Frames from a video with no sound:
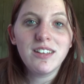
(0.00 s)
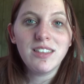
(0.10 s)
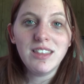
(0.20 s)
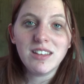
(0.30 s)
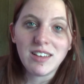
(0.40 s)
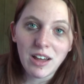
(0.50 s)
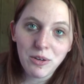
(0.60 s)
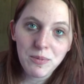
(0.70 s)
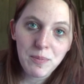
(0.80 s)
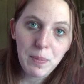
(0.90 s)
this
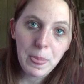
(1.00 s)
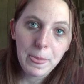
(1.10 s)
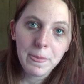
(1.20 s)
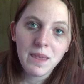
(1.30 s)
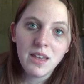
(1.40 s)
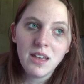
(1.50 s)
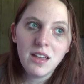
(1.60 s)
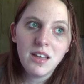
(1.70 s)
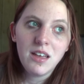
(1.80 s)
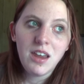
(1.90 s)
out,
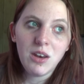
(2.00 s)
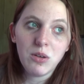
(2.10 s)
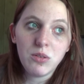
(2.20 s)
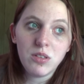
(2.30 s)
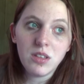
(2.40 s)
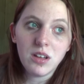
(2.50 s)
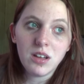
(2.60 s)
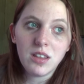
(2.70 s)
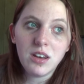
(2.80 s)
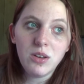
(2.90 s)
you know,
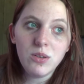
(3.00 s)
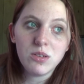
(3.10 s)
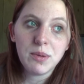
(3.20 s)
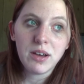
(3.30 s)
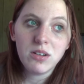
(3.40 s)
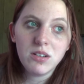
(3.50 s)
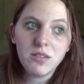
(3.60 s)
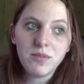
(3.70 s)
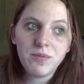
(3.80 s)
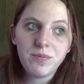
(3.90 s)
the news about
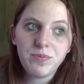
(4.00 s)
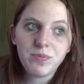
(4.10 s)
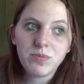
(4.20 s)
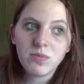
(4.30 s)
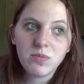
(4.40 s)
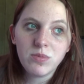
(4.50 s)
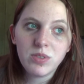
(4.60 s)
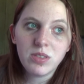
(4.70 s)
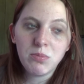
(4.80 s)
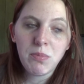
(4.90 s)

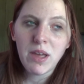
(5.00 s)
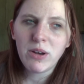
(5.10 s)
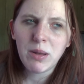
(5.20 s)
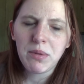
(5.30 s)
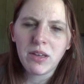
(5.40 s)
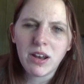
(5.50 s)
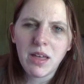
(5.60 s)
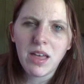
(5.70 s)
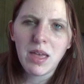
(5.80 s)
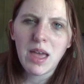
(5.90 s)
Mayo not being
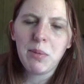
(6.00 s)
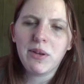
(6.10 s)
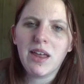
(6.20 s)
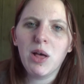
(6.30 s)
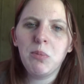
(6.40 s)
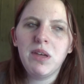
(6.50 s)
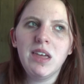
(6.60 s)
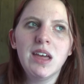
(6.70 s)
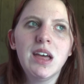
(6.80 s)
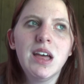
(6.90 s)
able to help
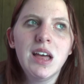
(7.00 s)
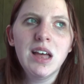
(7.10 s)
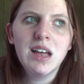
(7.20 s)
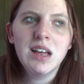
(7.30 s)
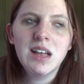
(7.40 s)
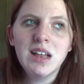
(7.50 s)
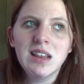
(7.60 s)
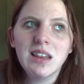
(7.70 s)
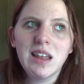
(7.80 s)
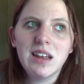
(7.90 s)
me,
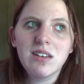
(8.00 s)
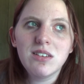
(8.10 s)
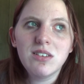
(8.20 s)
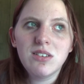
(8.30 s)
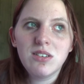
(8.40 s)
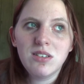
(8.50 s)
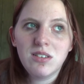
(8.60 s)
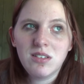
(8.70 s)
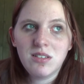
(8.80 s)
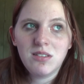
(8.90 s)
like
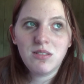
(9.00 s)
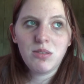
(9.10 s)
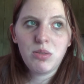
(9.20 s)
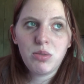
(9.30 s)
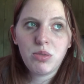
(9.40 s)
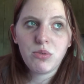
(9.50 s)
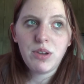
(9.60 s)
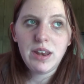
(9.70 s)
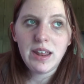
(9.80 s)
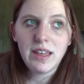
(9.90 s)

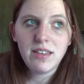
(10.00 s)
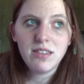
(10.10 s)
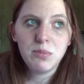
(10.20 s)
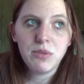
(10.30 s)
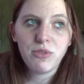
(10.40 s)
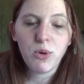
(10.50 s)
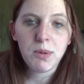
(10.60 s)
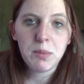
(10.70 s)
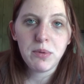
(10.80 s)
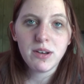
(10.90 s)
3 days before
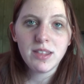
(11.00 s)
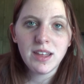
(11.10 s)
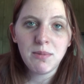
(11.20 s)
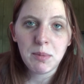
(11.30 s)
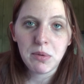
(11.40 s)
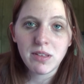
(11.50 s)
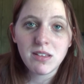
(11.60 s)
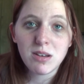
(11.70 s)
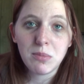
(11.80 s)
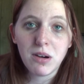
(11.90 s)
my birthday. My
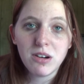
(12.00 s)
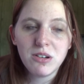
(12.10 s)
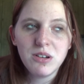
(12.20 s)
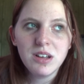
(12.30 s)
birthday's tomorrow.